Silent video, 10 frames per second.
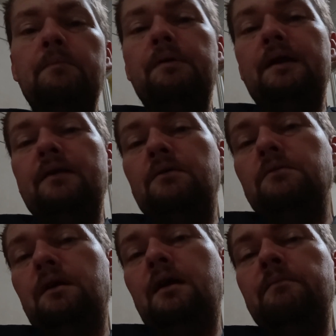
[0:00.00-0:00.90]
but I don't
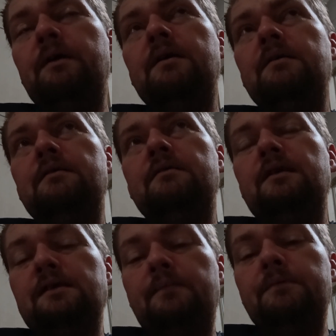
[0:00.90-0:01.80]
know how to make
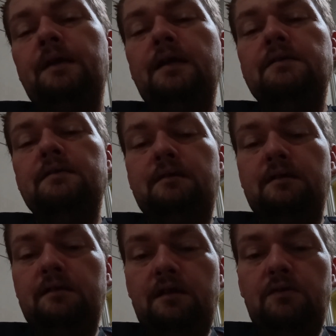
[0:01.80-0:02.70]
these updates
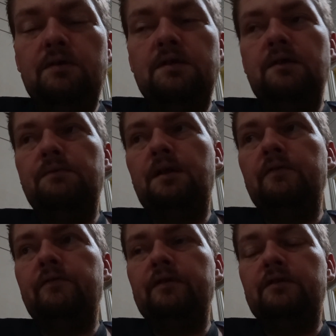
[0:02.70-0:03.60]
continuously
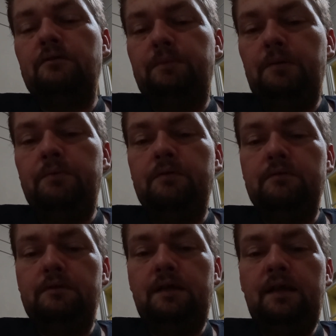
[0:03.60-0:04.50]
relevant to people
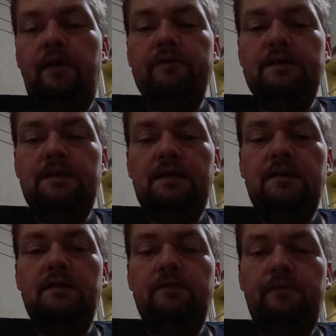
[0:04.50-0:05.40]
that haven't
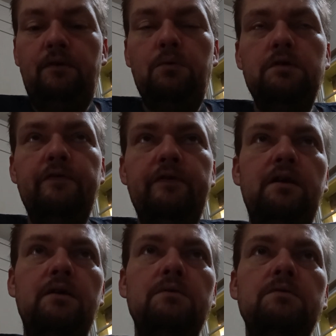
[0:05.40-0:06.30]
seen the older
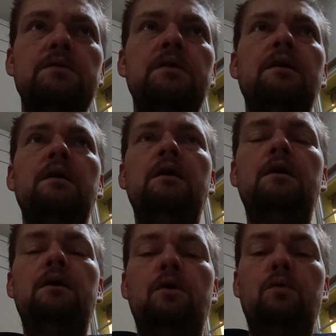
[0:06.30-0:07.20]
videos
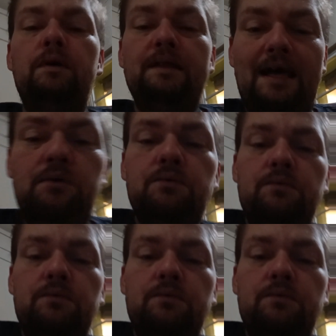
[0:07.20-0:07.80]
without